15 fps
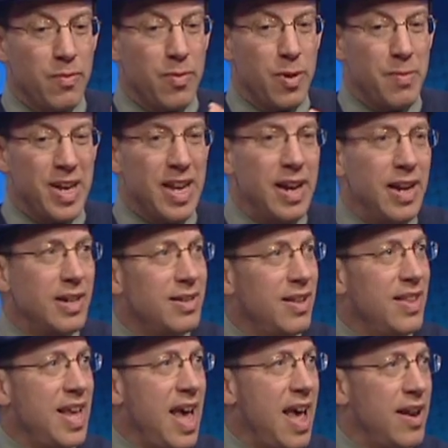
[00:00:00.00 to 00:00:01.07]
the beginning to
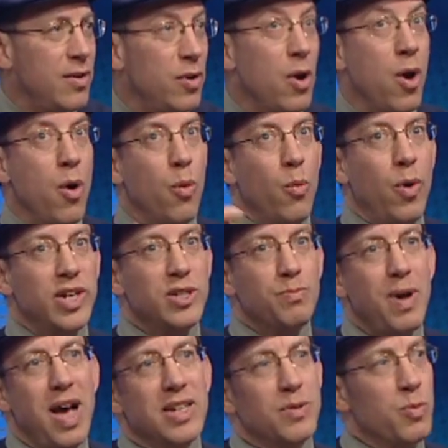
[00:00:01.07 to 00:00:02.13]
the end, what's
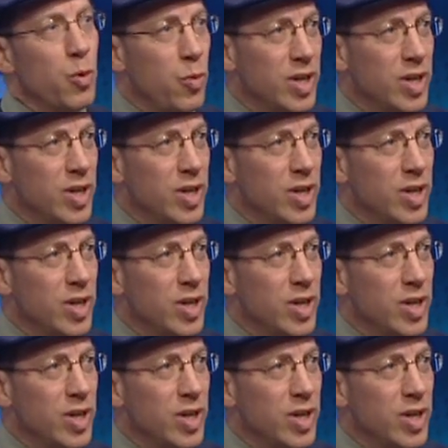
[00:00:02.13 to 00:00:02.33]
possible,